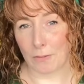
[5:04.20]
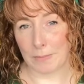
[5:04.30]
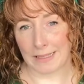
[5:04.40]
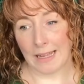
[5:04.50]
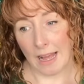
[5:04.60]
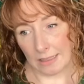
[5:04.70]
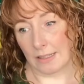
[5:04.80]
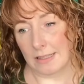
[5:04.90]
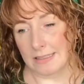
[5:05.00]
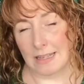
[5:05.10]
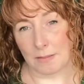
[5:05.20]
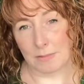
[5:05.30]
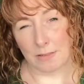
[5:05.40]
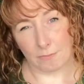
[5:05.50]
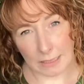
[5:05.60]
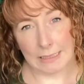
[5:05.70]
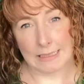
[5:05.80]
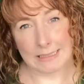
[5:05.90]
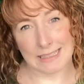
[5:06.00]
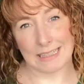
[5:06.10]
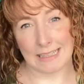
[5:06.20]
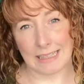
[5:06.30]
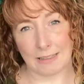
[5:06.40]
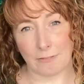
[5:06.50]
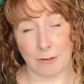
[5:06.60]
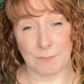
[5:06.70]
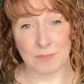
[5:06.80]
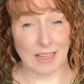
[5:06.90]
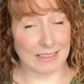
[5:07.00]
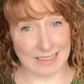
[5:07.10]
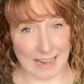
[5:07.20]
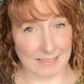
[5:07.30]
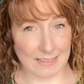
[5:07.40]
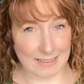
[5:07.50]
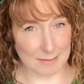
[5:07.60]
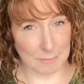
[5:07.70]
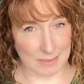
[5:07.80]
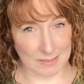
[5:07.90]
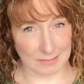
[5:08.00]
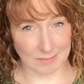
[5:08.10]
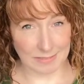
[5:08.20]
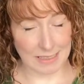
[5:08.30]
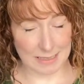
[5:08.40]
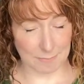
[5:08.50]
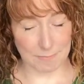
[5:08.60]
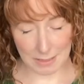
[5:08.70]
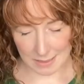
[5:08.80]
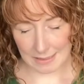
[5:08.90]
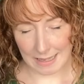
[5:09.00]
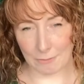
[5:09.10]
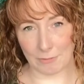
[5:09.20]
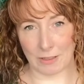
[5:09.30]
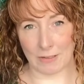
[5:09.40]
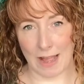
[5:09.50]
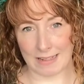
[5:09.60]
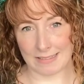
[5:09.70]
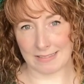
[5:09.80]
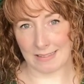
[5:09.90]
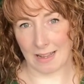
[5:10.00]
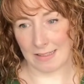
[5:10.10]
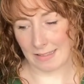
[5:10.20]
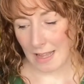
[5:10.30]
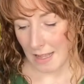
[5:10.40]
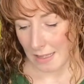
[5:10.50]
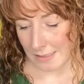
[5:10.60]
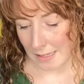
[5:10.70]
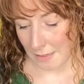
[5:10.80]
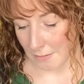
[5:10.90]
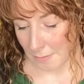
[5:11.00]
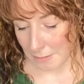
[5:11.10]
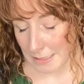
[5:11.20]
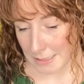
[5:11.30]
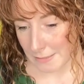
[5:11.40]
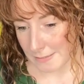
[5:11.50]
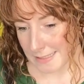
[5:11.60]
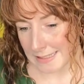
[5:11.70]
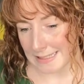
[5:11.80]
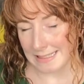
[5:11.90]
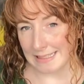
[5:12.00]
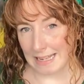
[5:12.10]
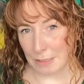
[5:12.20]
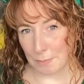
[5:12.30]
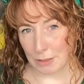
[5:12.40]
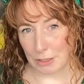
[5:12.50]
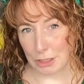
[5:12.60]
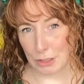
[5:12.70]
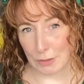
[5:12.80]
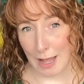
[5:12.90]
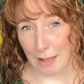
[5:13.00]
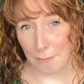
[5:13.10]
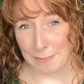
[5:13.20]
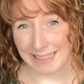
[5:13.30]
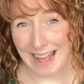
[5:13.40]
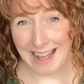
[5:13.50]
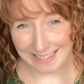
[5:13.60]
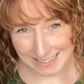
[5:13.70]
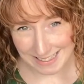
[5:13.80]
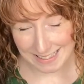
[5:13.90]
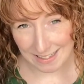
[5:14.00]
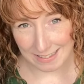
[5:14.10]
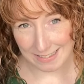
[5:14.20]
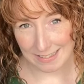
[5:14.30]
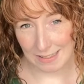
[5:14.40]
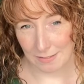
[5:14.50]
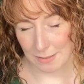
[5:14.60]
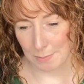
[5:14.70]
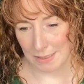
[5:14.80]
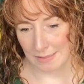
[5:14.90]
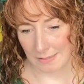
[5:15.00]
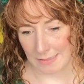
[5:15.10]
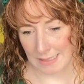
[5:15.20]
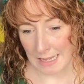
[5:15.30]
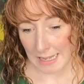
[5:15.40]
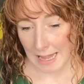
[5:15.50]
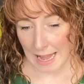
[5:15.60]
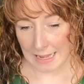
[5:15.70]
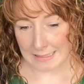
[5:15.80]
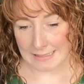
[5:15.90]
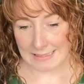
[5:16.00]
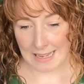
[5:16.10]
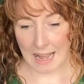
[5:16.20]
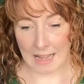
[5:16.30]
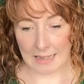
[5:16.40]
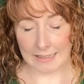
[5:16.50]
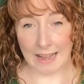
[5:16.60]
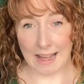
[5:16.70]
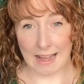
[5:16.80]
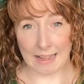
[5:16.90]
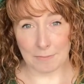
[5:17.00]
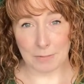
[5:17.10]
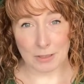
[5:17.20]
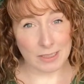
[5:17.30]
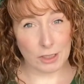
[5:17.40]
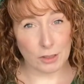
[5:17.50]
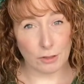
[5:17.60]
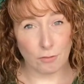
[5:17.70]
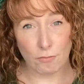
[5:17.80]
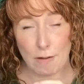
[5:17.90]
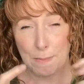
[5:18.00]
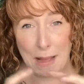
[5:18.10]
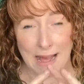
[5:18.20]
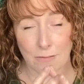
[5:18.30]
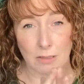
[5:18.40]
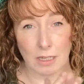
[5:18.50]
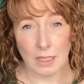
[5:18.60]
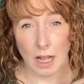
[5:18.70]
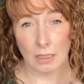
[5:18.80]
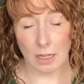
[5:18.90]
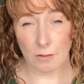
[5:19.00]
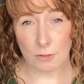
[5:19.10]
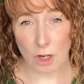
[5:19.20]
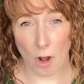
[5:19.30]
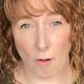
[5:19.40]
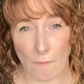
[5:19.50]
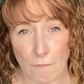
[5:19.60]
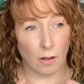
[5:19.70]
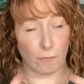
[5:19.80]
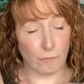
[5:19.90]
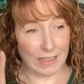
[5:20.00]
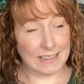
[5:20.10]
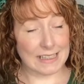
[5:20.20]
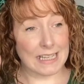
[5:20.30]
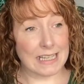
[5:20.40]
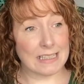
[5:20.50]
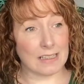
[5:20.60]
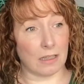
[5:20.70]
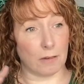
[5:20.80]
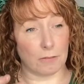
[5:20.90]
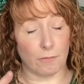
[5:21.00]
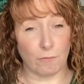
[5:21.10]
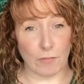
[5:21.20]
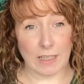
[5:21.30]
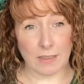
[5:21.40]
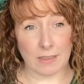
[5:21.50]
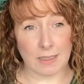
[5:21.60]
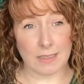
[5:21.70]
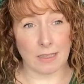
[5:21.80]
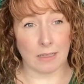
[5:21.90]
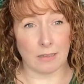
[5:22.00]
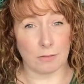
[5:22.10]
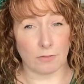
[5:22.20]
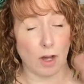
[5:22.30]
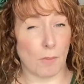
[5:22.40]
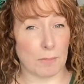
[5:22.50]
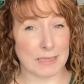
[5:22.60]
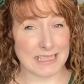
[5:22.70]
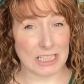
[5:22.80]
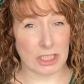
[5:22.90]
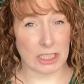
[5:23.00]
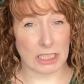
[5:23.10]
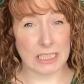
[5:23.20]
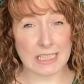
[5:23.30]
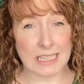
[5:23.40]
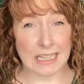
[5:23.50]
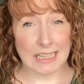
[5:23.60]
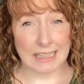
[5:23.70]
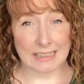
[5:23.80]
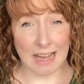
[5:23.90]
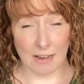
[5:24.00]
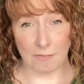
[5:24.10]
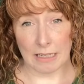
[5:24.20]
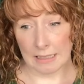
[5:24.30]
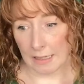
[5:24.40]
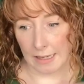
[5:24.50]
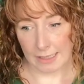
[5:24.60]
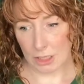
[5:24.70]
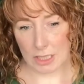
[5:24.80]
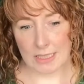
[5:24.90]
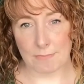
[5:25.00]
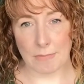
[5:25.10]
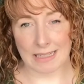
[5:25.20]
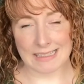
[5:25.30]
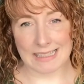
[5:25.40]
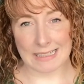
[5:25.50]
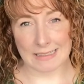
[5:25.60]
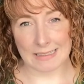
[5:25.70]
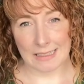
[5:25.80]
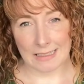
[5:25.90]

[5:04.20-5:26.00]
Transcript: me, and other times I really need to think it through. And again, it's a muscle that we've got to exercise. So I'm going to use the sketchbook to help me exercise those muscles, and I'm going to rip out a load of faces, a load of figures, a load of compositions that I really like, just in magazines,